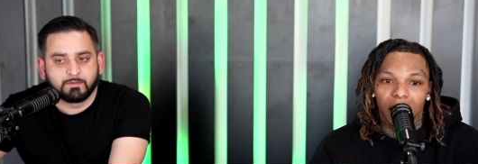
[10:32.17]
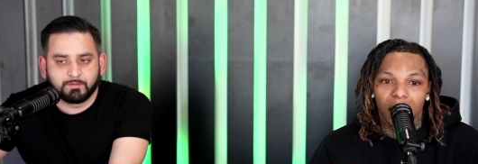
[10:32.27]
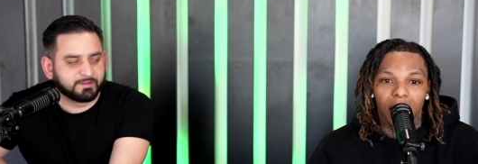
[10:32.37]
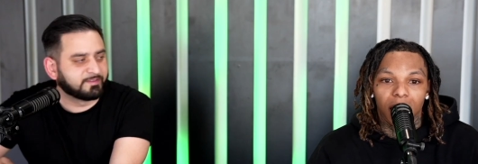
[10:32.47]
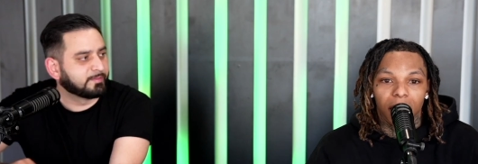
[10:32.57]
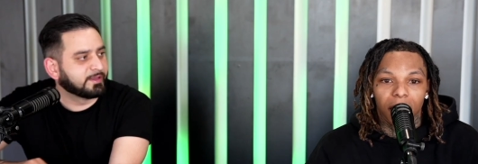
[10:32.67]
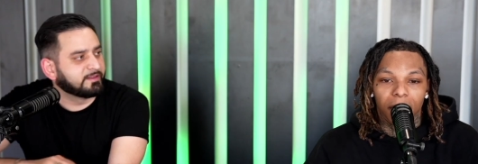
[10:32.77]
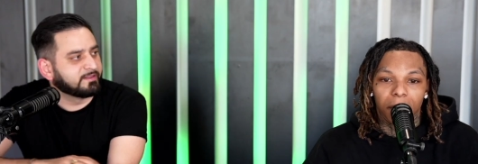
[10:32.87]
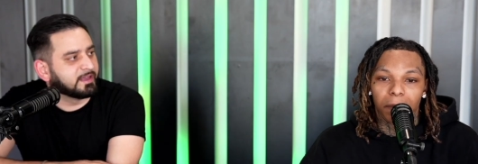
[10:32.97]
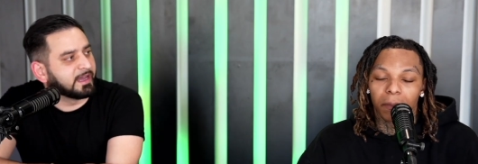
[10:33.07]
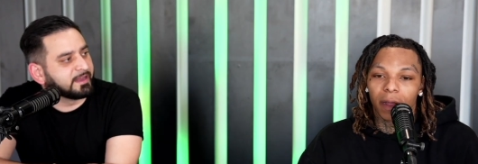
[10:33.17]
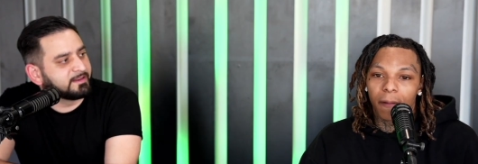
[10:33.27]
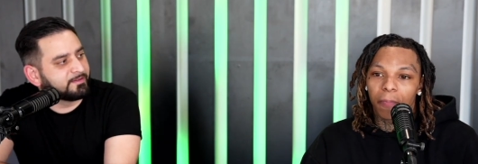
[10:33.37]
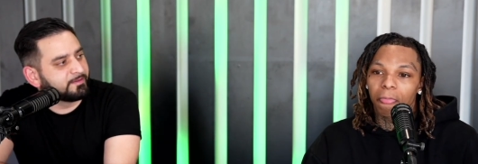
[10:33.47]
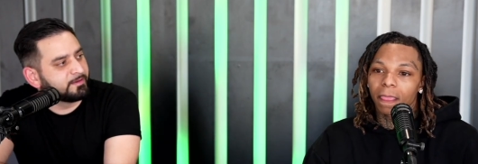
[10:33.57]
Speaker 1: Rest in peace. Yeah. But
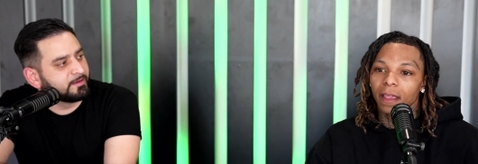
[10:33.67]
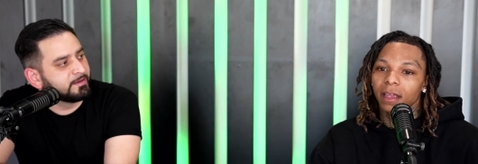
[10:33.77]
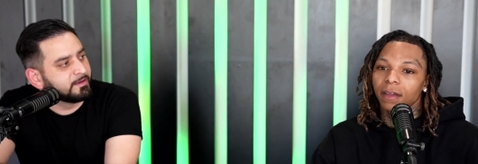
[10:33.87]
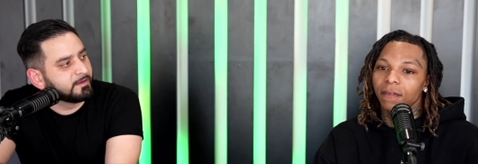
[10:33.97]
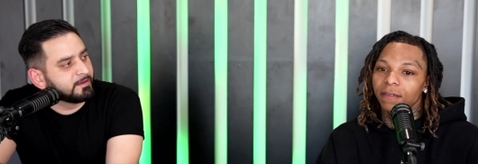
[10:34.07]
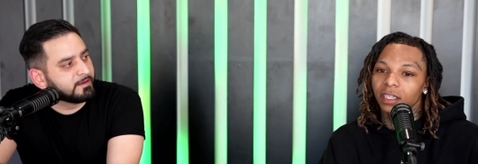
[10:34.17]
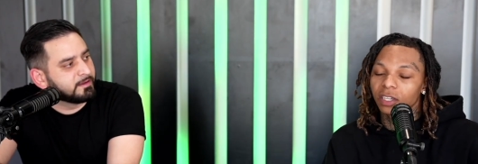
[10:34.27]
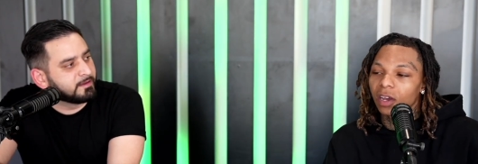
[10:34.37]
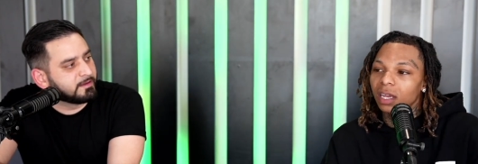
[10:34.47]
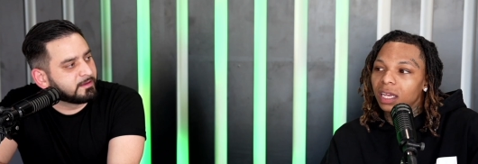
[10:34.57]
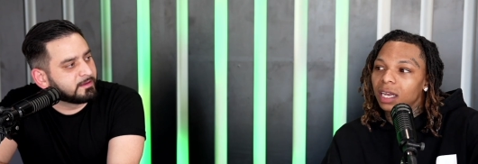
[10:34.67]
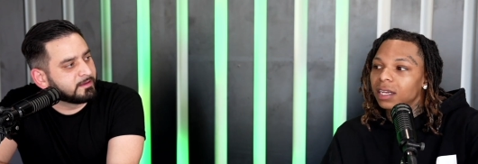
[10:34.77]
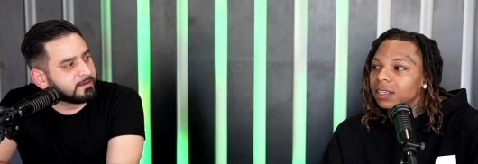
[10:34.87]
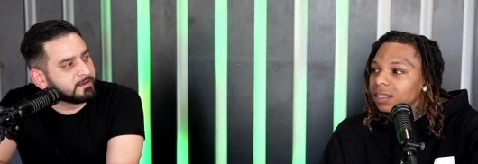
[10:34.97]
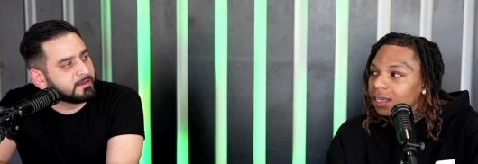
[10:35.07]
def- for sure, yeah,
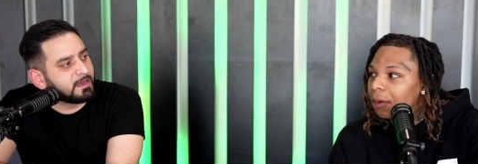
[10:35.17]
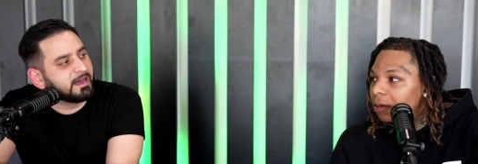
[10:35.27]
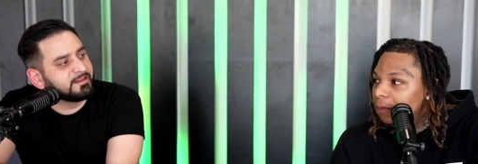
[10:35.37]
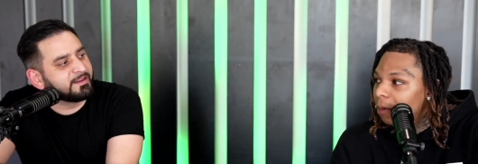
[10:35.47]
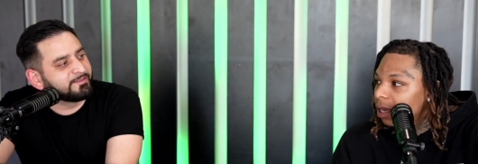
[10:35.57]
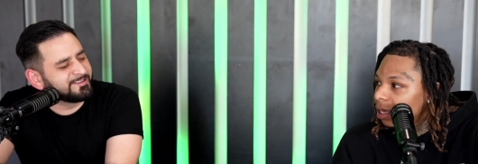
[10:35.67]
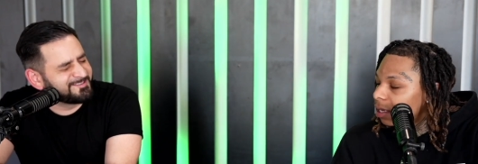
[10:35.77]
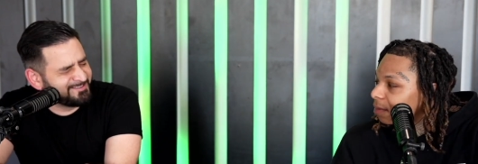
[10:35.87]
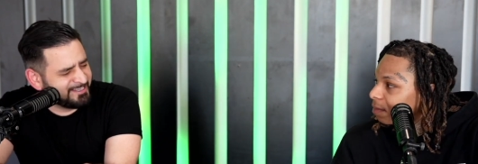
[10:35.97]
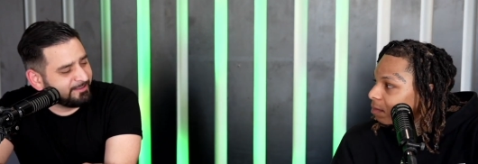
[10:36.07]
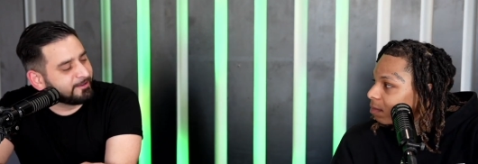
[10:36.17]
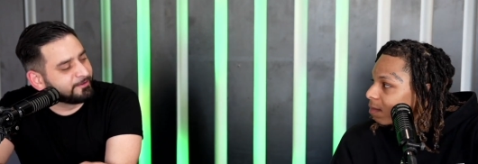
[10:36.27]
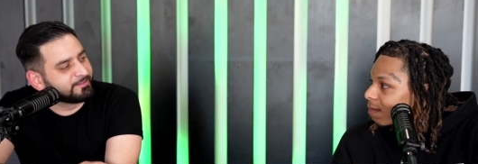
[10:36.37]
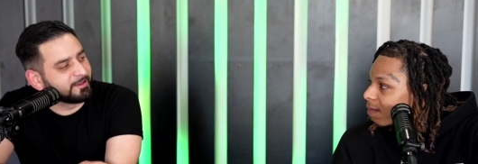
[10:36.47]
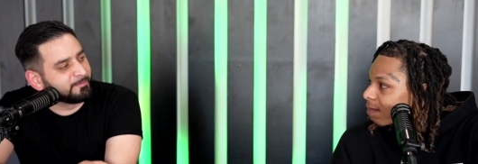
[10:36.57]
that's a couple. I definitely my,
Speaker 2: see
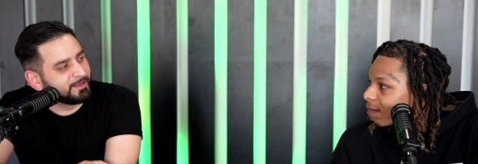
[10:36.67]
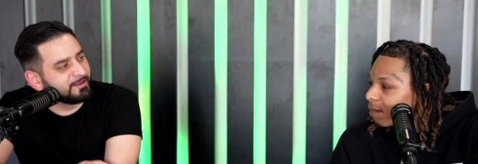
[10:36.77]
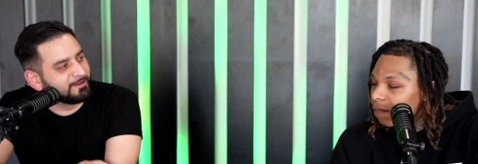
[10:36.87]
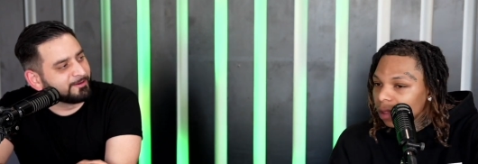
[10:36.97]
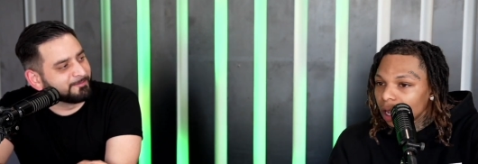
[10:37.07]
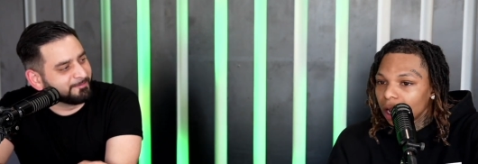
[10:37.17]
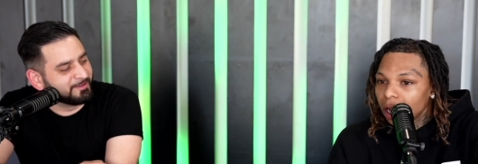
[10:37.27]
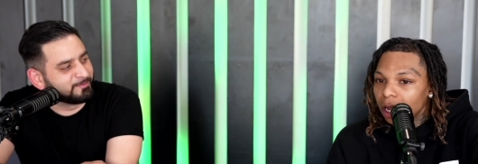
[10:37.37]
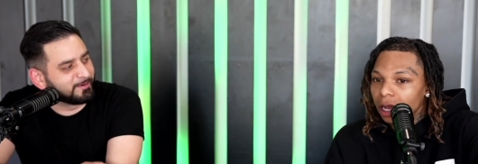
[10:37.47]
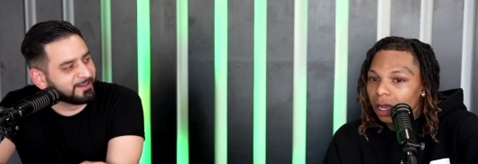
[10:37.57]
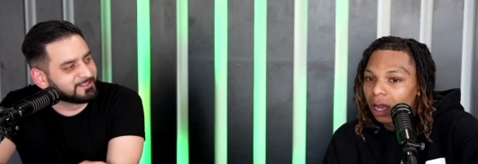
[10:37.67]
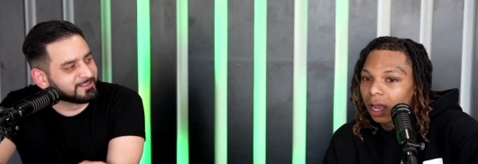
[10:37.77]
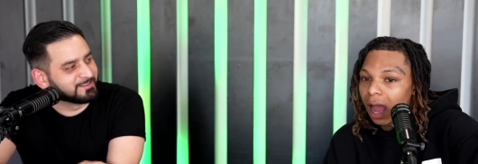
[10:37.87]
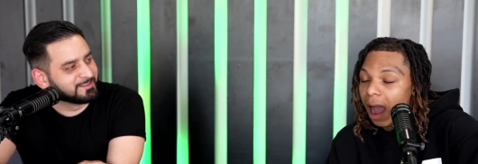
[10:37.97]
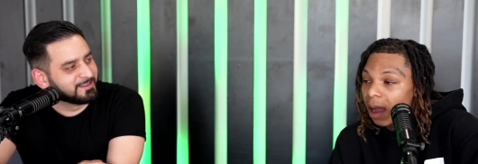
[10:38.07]
those like being your
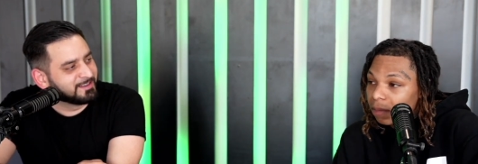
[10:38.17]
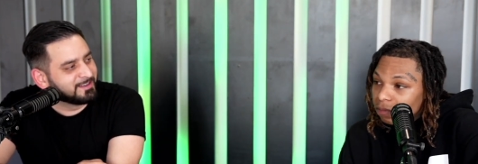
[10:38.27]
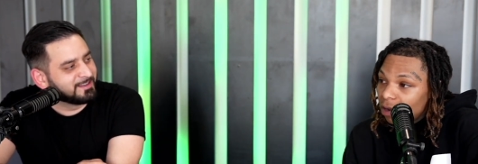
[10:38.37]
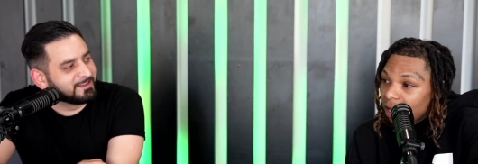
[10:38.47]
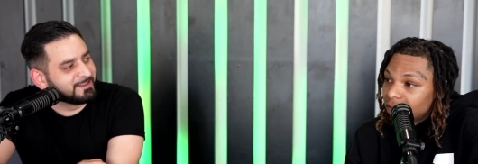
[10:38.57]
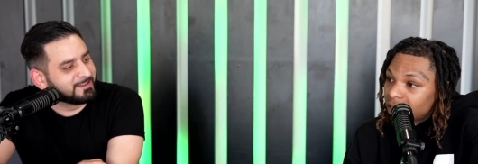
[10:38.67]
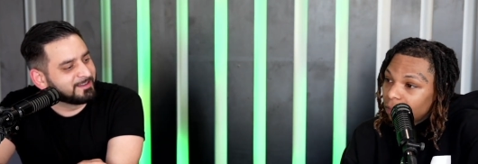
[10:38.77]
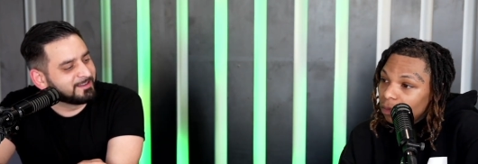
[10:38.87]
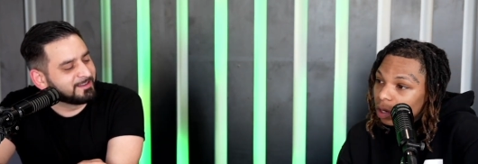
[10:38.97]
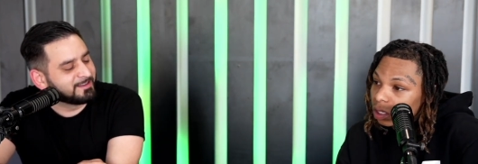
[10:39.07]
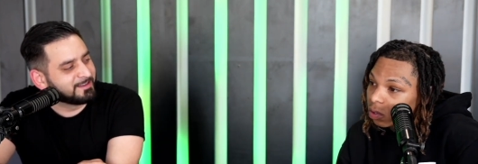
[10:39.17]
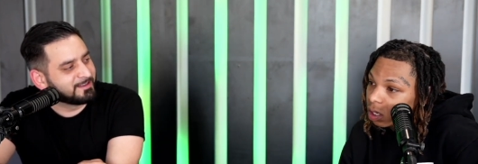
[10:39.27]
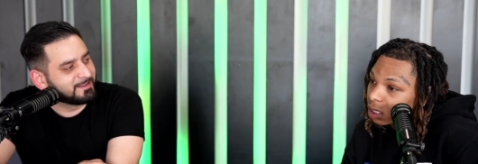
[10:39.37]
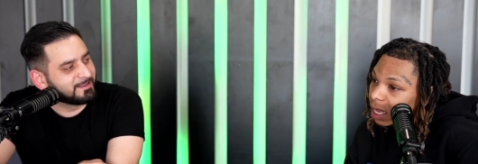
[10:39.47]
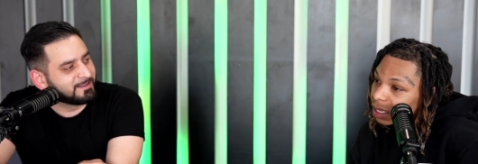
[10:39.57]
inspirations.
Speaker 1: I gravitate more
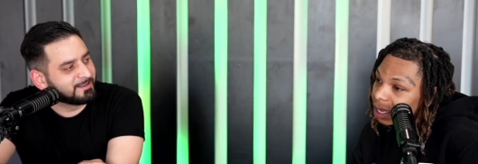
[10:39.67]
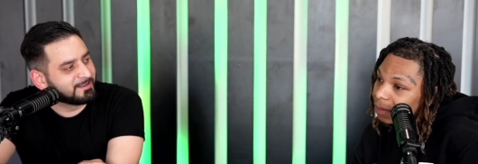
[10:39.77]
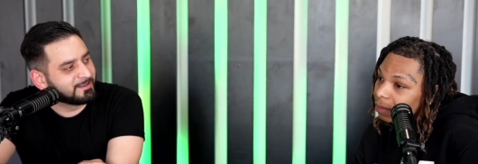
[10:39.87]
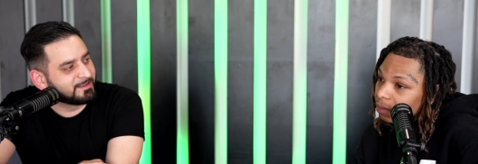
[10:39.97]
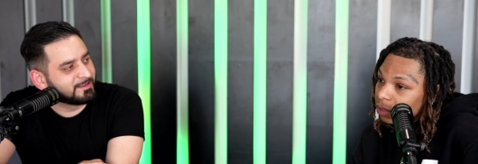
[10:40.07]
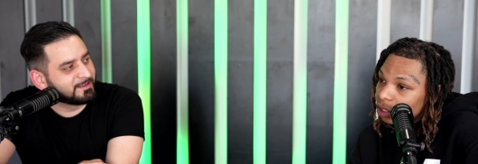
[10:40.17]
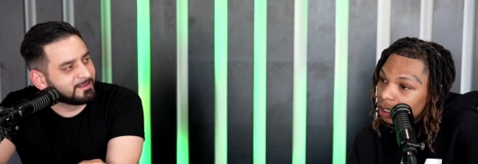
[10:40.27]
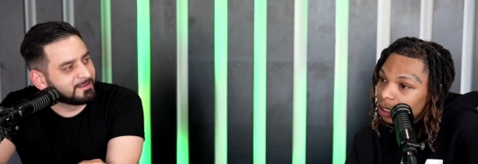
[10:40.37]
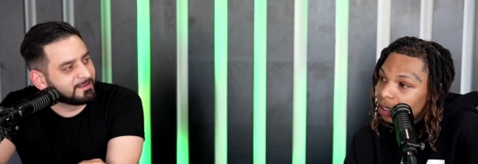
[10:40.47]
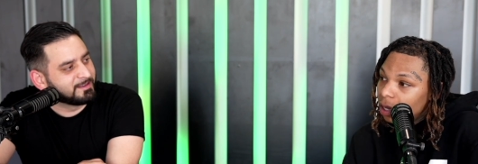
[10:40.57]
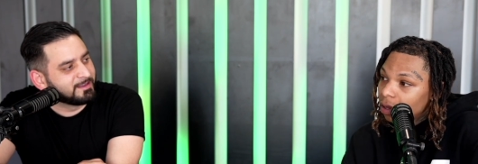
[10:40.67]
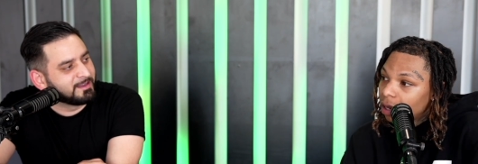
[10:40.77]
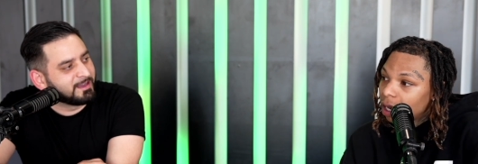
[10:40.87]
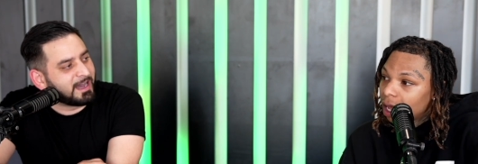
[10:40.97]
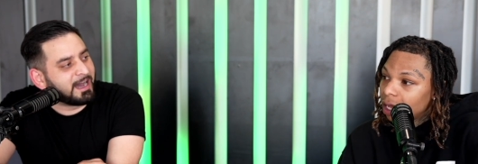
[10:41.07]
towards that type of music, you know.
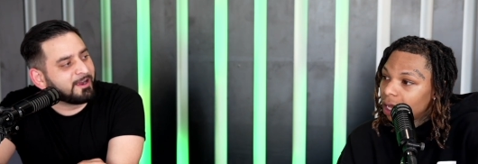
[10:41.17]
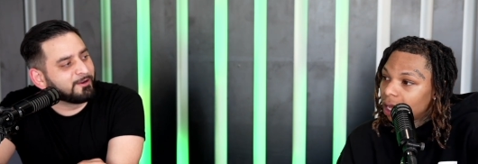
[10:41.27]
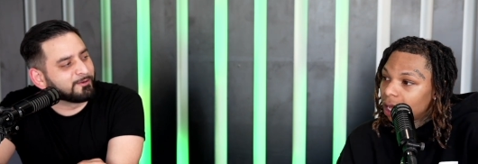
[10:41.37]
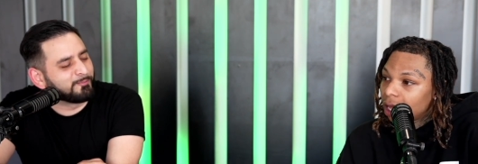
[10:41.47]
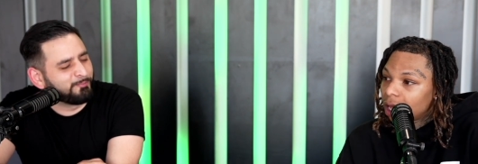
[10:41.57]
Like I
Speaker 2: heard